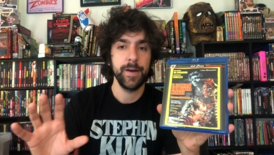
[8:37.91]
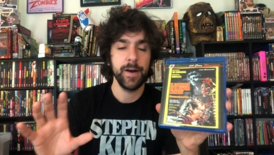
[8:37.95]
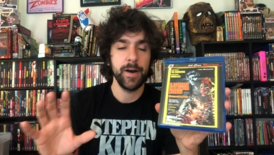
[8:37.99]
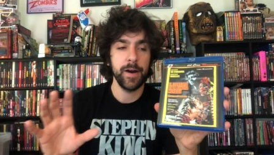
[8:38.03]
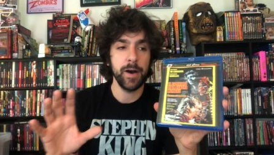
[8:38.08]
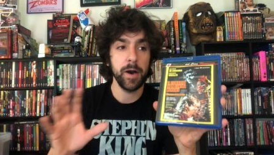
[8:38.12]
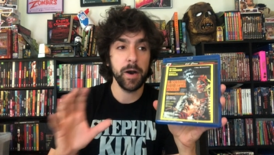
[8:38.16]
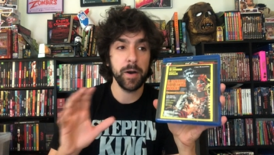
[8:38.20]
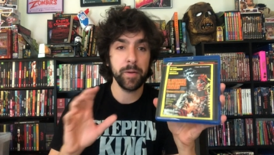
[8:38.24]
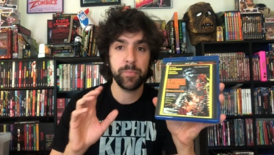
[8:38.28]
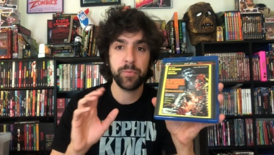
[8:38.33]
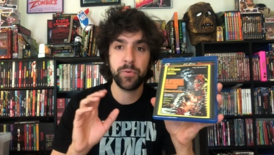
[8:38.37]

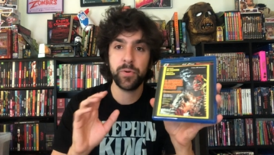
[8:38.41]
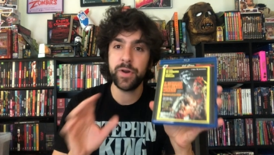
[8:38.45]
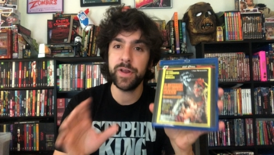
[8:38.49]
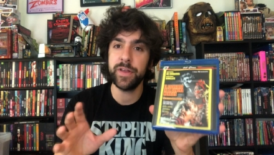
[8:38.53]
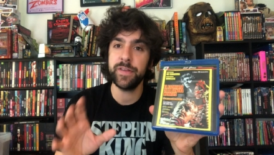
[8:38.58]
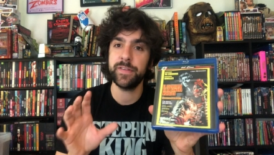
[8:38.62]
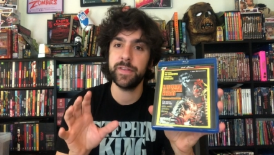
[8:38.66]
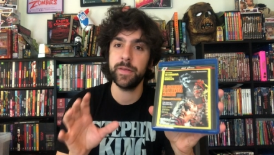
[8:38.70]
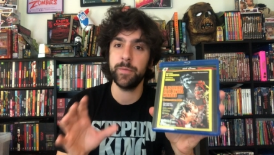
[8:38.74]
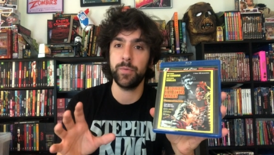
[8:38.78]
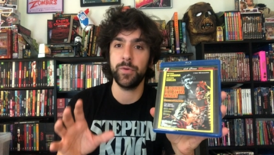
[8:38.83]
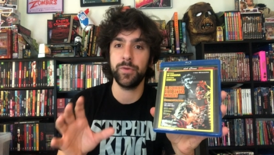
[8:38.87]
Uh, a pretty
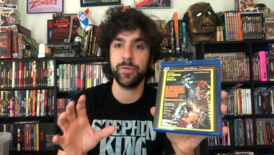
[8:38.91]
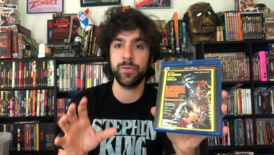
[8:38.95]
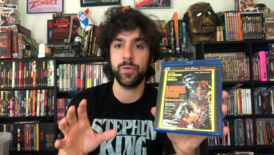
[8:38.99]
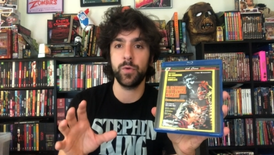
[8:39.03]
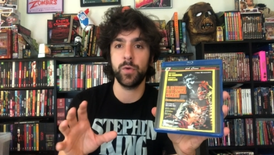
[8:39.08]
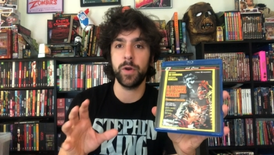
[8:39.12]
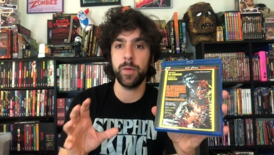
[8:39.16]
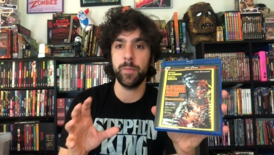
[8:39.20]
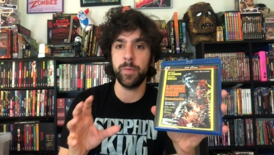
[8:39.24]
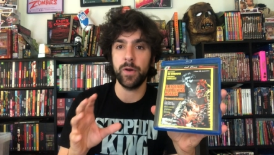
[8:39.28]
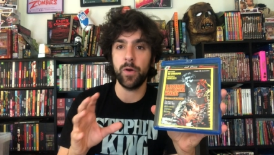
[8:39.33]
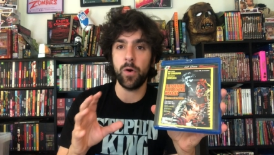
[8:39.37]
simple
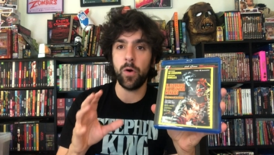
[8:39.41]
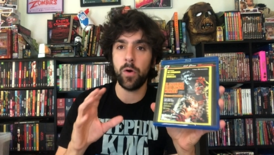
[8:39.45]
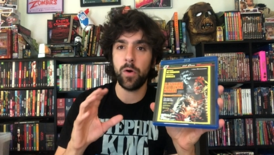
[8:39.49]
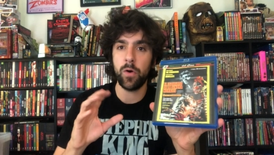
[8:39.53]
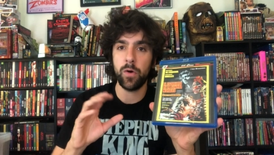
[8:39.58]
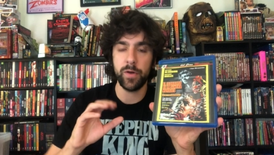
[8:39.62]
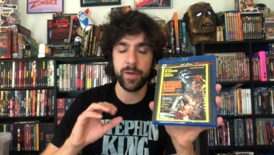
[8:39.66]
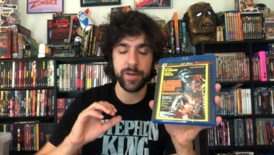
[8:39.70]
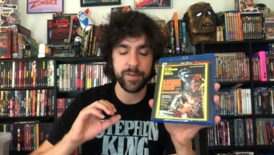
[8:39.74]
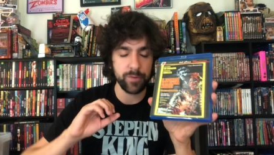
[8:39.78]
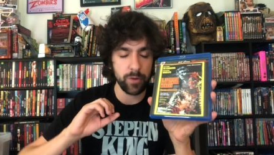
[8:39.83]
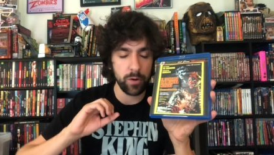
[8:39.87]
story, but
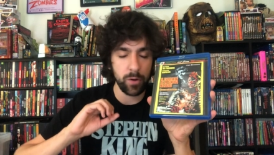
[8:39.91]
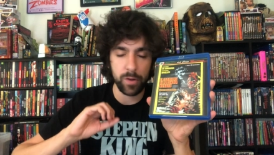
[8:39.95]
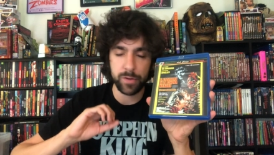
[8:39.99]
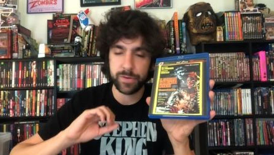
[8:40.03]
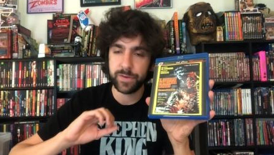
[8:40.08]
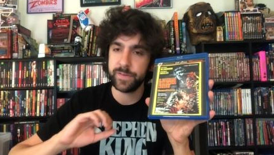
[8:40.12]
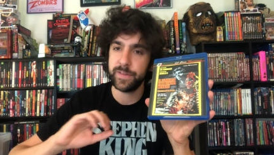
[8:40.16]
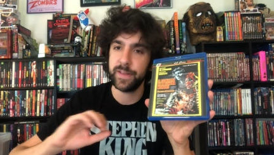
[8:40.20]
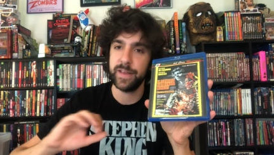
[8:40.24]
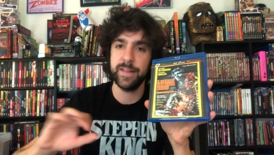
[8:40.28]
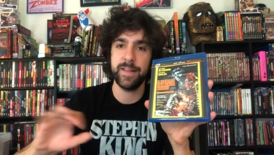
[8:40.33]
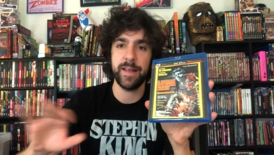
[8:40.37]
all it's all
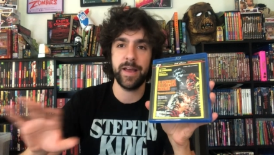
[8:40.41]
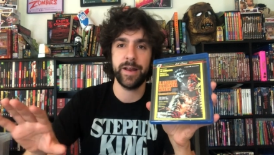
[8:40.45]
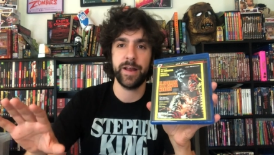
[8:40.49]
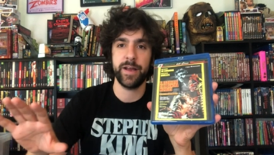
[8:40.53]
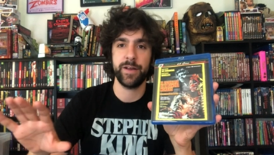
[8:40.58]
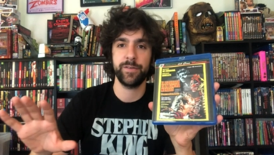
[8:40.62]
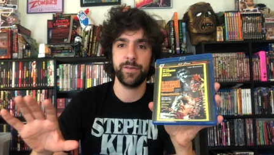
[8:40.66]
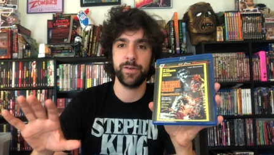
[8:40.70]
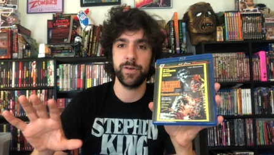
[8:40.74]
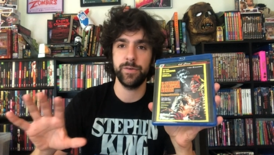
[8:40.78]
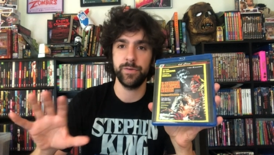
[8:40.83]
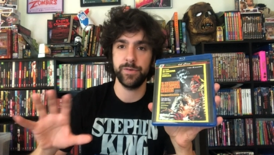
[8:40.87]
just in that
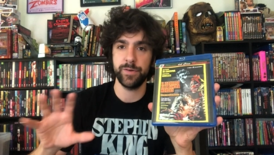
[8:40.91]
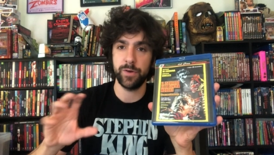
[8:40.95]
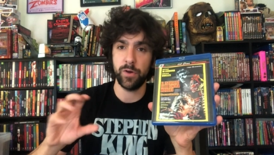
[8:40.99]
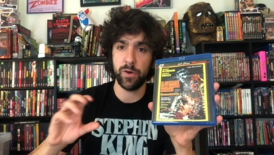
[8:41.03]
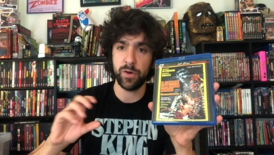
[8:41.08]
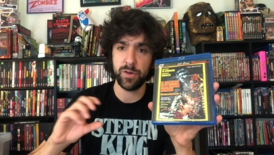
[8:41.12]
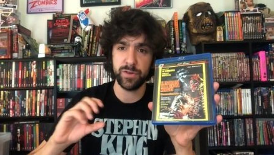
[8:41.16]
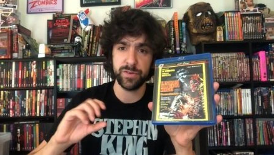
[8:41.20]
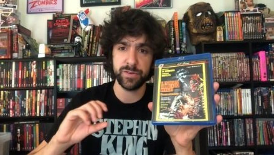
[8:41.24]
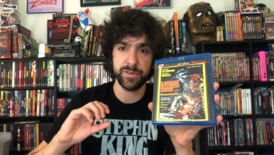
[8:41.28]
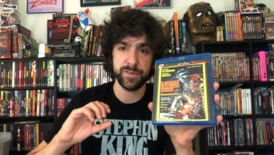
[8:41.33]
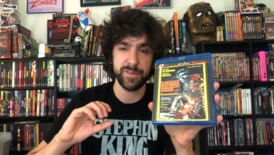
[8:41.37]
execution,
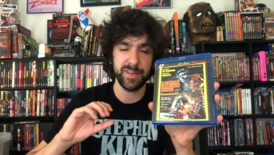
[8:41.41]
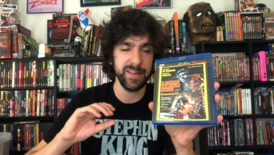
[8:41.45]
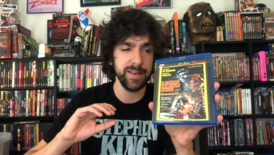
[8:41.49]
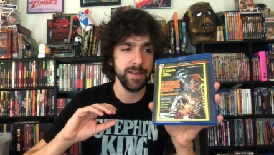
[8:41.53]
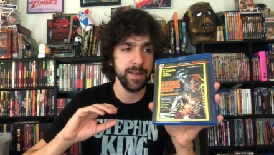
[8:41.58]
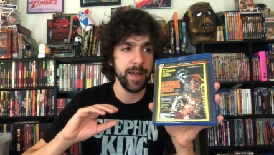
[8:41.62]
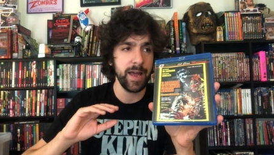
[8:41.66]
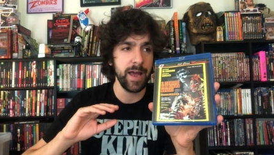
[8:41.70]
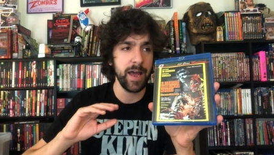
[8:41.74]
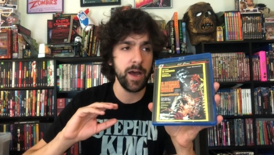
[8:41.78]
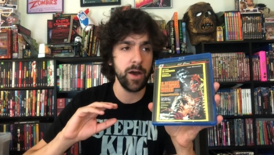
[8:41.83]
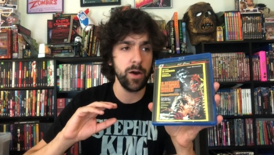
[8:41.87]
all just in
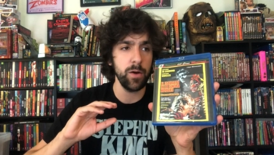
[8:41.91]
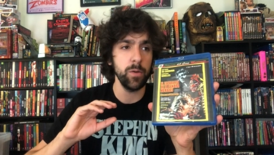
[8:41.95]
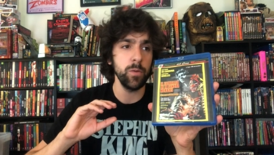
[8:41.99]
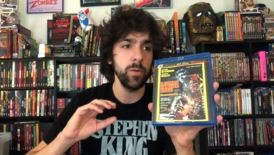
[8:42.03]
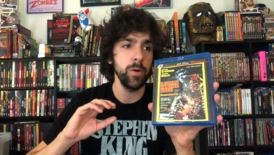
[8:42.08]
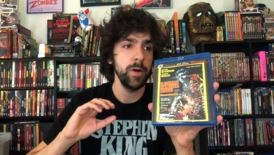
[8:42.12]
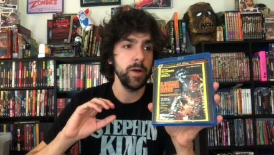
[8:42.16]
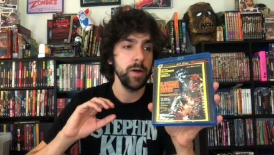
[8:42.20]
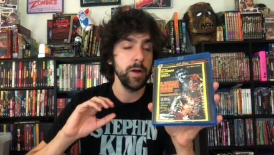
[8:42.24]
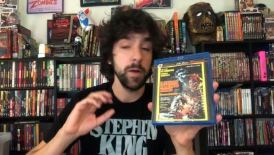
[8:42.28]
how